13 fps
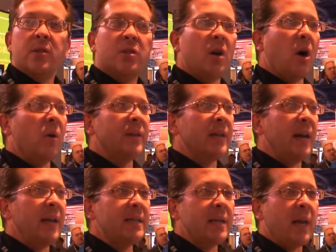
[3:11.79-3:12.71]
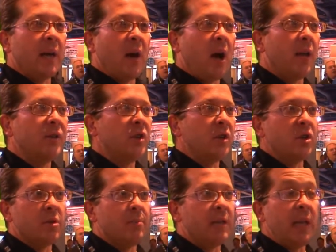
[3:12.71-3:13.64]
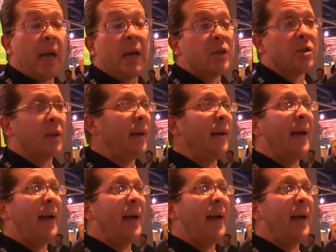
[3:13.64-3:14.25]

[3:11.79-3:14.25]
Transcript: So with today's technology, you can potentially